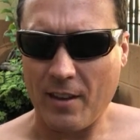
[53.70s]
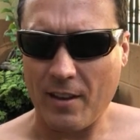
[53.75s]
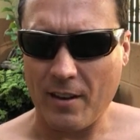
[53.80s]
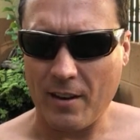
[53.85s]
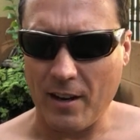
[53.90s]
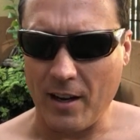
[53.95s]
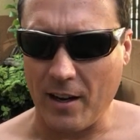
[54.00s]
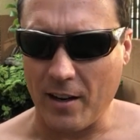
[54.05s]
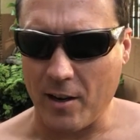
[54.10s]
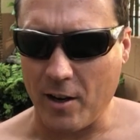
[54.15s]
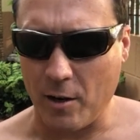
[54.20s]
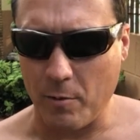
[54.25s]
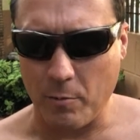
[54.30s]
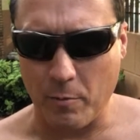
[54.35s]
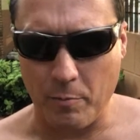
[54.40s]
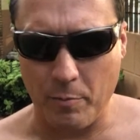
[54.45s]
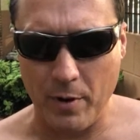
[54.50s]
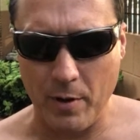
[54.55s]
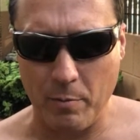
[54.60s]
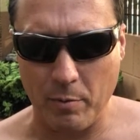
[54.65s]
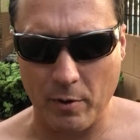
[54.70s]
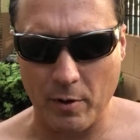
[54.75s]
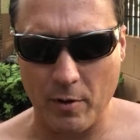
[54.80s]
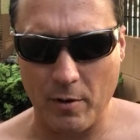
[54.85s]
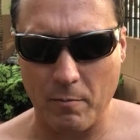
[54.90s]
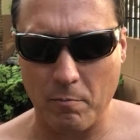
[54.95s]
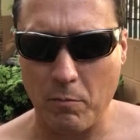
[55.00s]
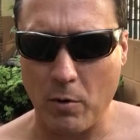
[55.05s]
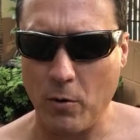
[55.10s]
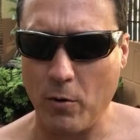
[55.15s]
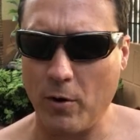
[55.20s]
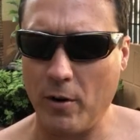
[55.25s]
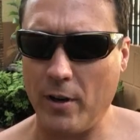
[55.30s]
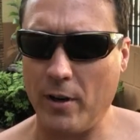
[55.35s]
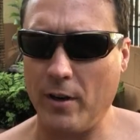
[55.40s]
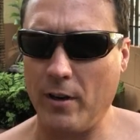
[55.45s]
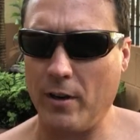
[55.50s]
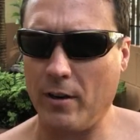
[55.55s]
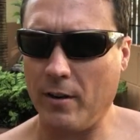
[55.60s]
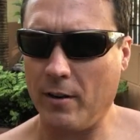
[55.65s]
I got a couple people on board
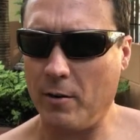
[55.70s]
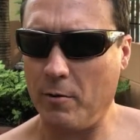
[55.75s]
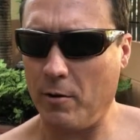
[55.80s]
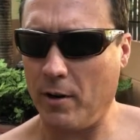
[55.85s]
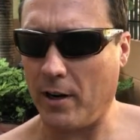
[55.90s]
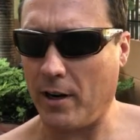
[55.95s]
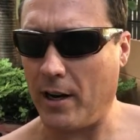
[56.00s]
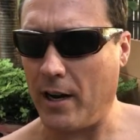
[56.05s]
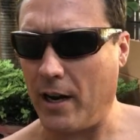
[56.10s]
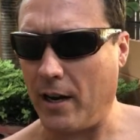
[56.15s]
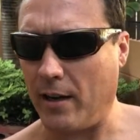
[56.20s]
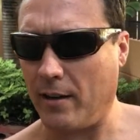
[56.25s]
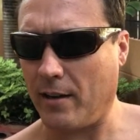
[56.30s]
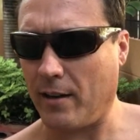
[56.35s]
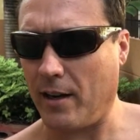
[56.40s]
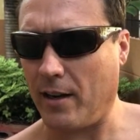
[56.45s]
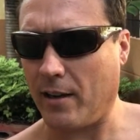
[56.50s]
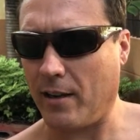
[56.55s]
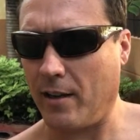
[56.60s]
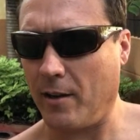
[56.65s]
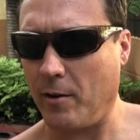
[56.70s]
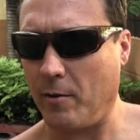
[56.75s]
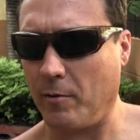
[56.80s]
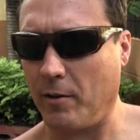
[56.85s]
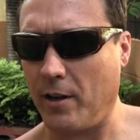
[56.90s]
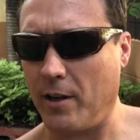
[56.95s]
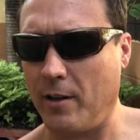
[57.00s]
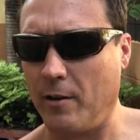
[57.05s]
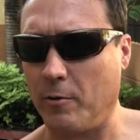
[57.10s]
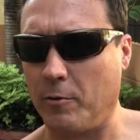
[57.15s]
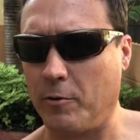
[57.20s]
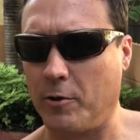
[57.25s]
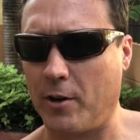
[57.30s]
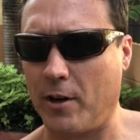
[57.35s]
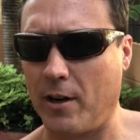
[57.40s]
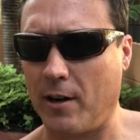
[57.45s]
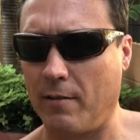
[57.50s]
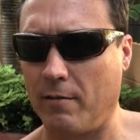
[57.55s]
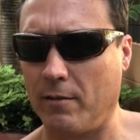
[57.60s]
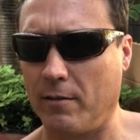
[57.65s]
here. Who I got? I got Countdown
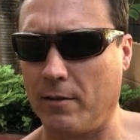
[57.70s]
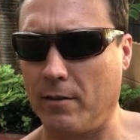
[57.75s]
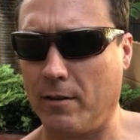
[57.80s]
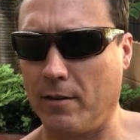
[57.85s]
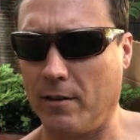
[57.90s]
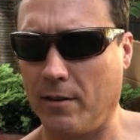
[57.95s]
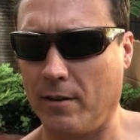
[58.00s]
Traveler.